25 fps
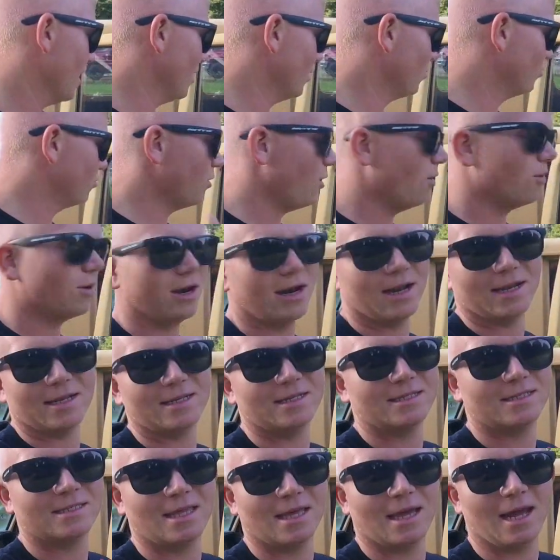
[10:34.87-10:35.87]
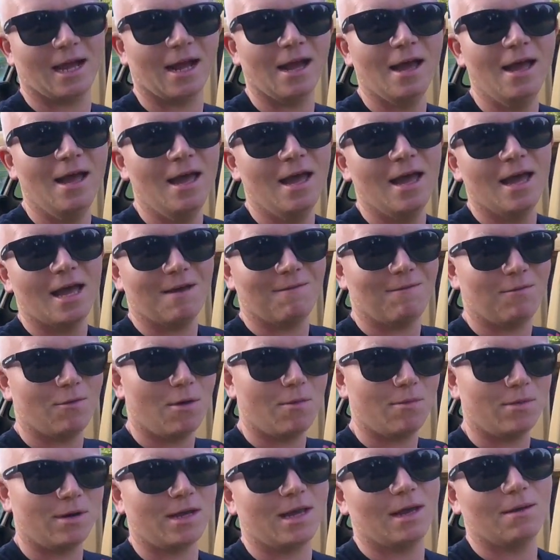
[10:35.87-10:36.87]
and throwing it at this thing. If you
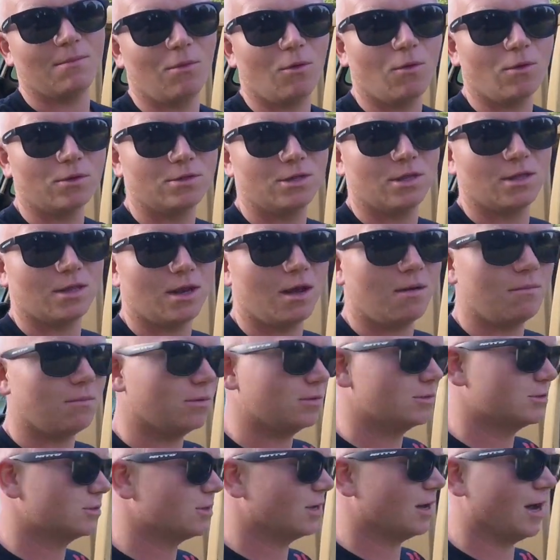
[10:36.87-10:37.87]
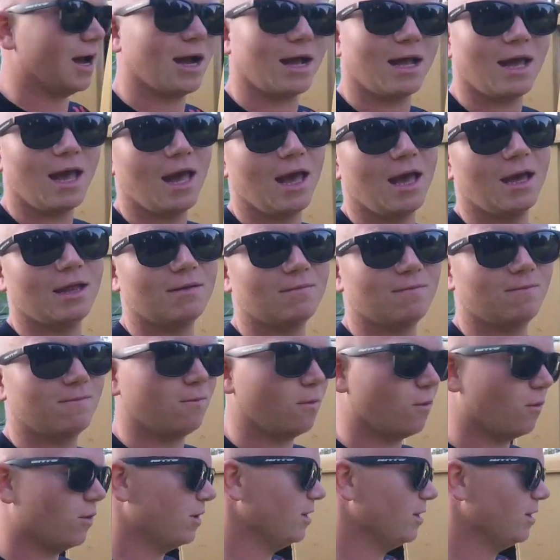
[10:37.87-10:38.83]
want me to get more into the numbers, I can for